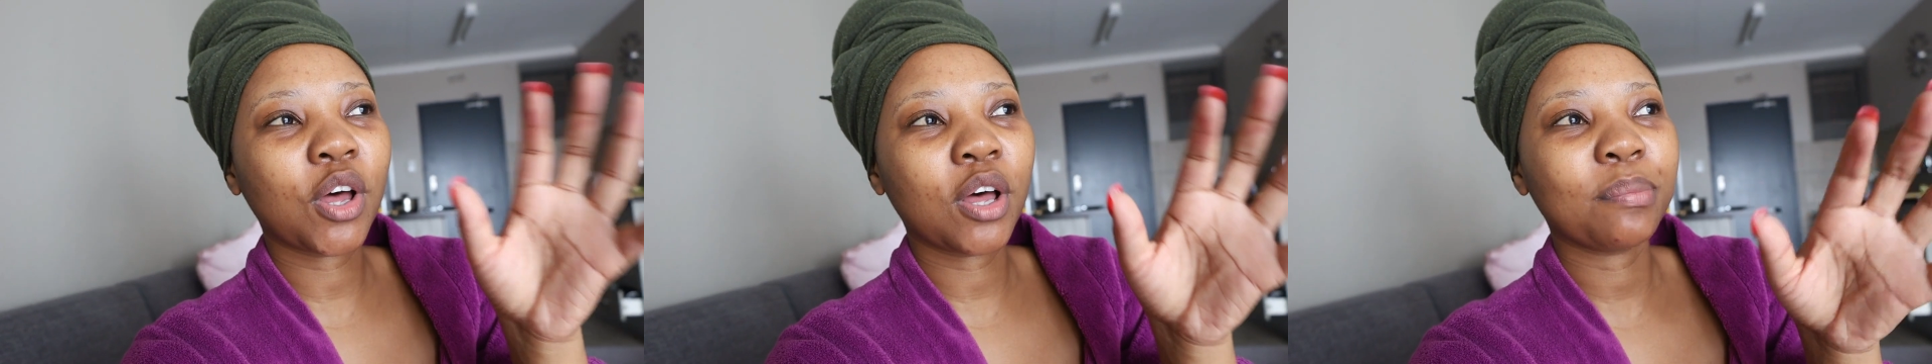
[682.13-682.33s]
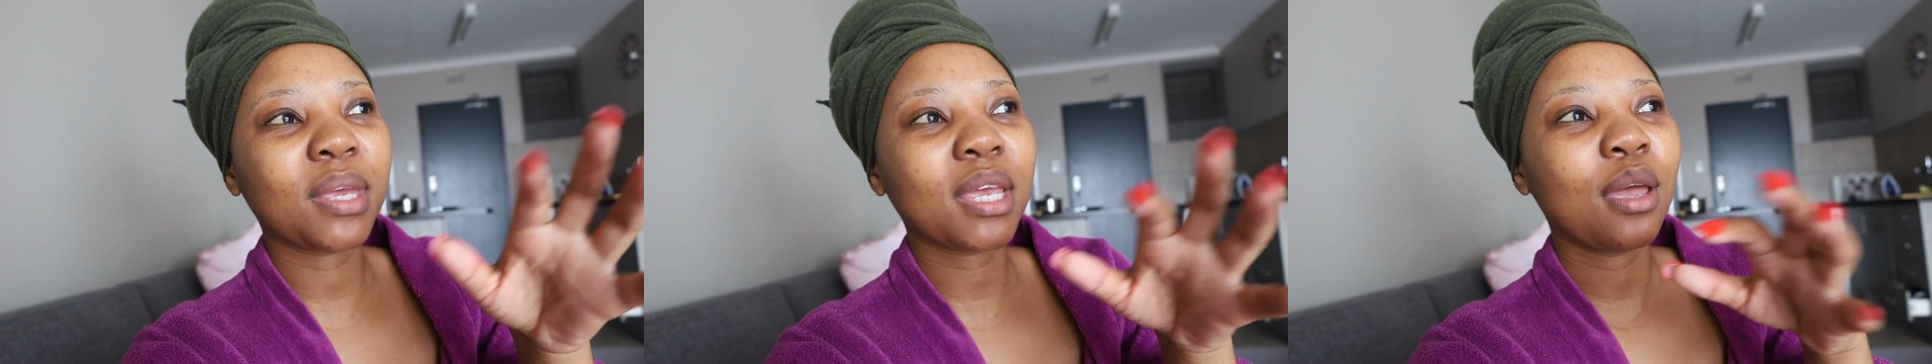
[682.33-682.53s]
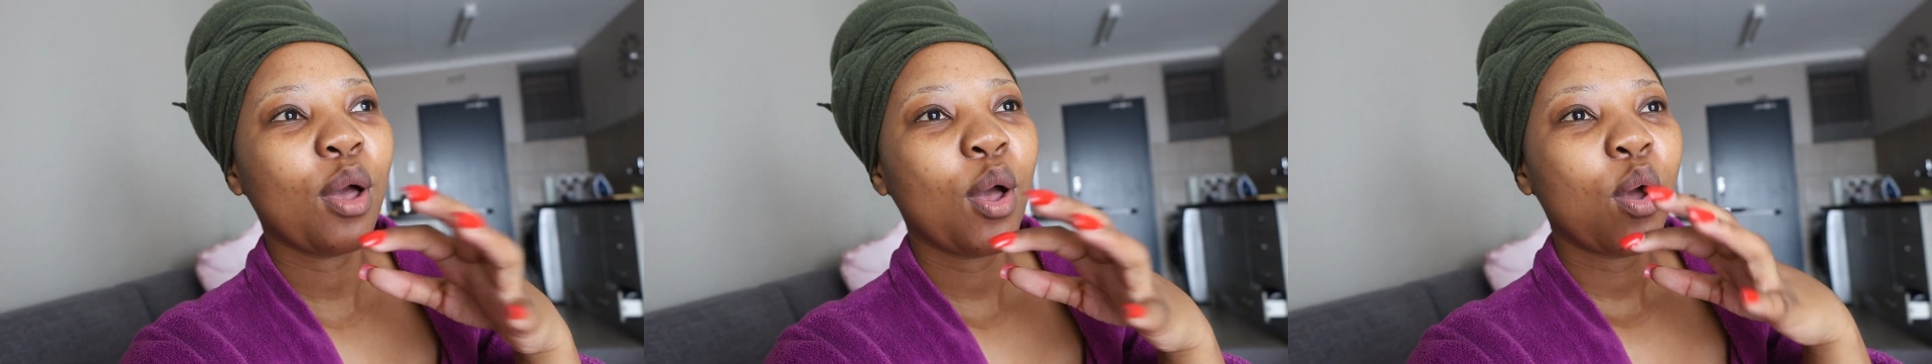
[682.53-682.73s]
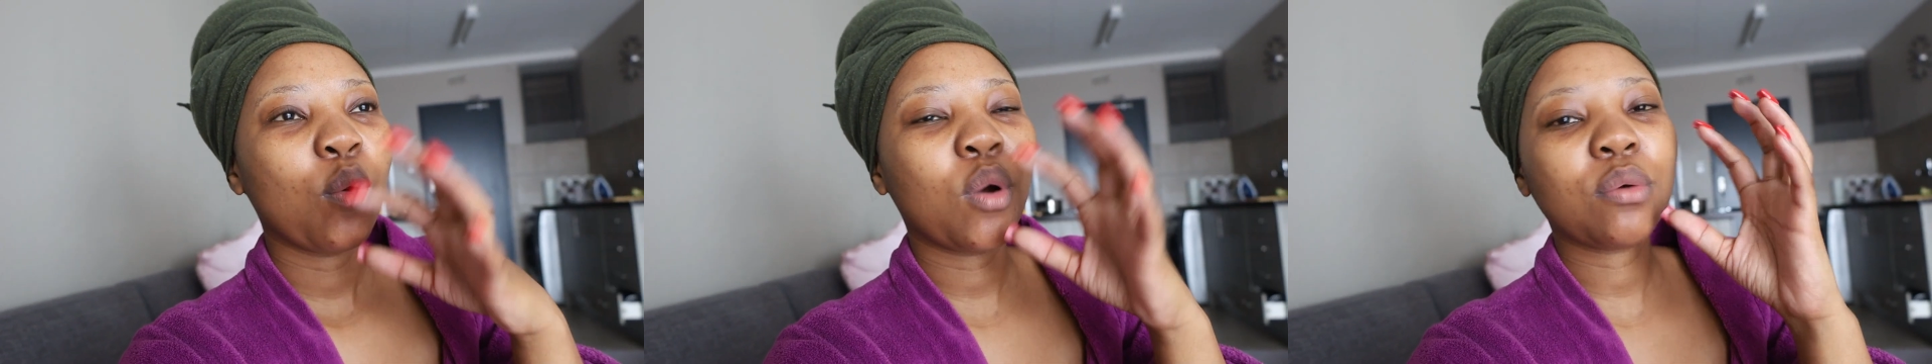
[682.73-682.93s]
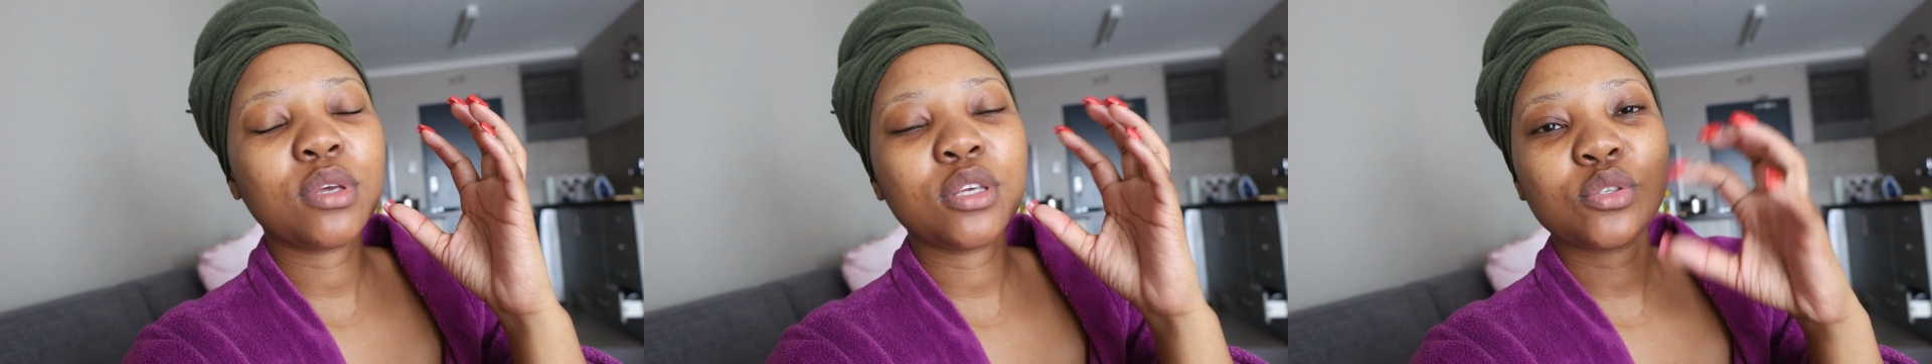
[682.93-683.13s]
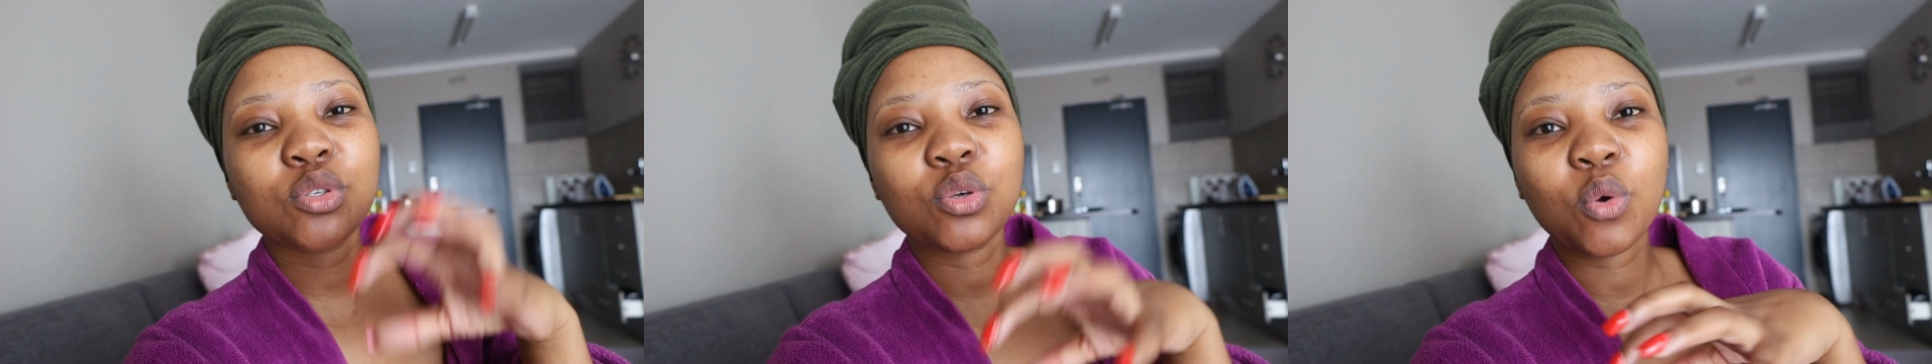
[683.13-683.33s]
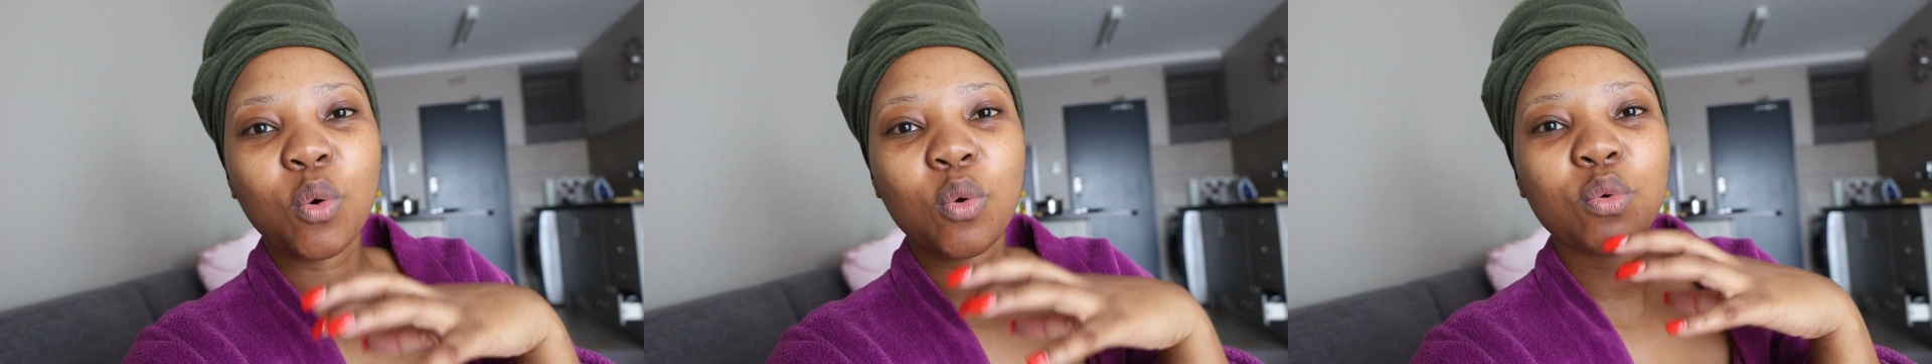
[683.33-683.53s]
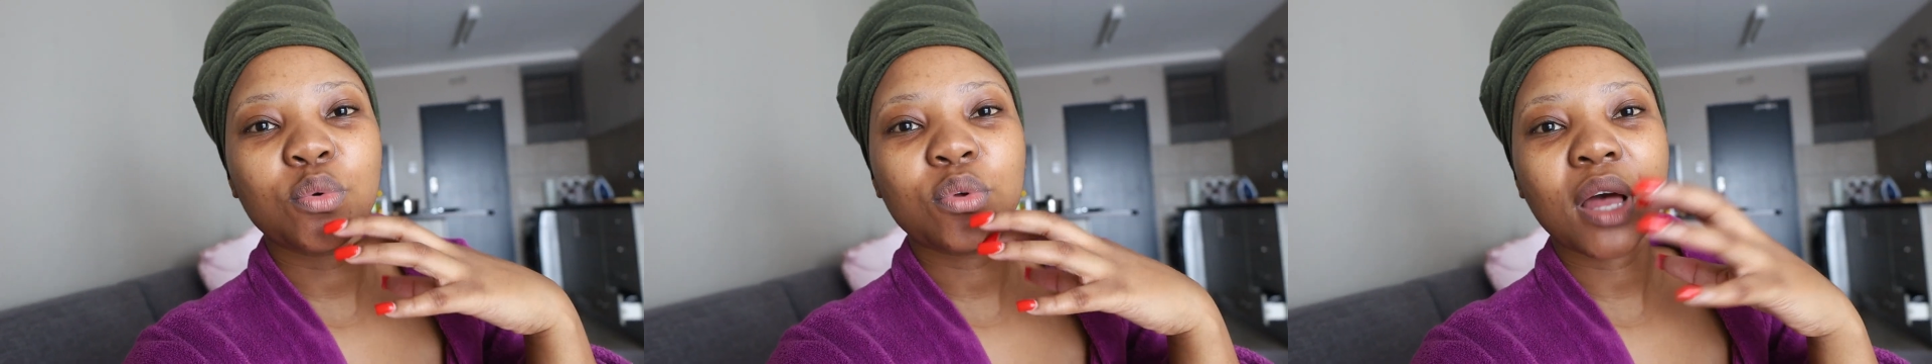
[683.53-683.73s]
Army, where we used to
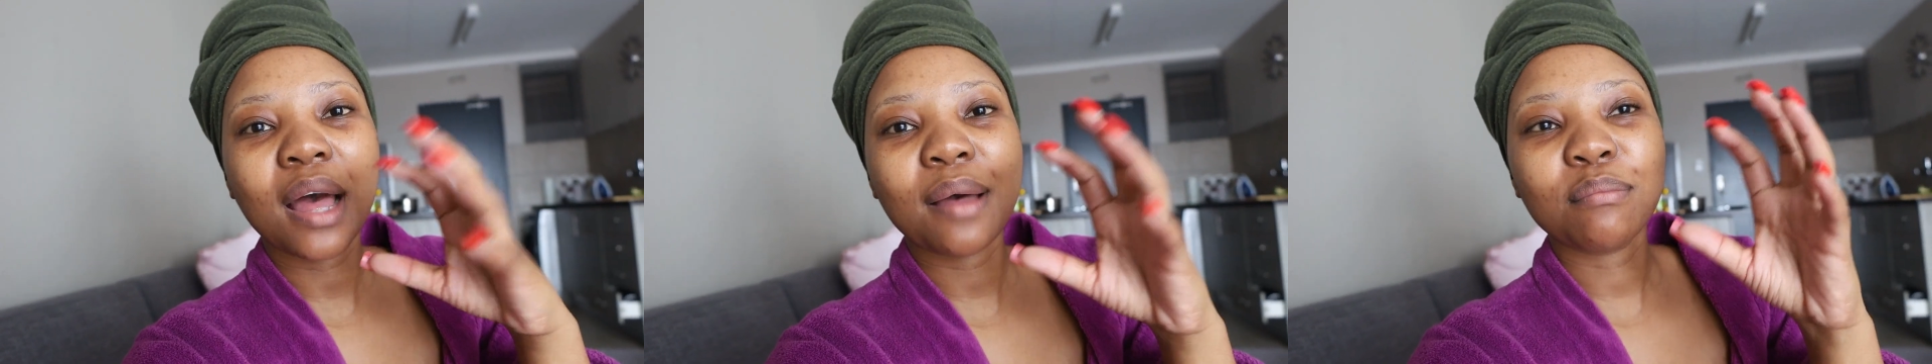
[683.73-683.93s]
go,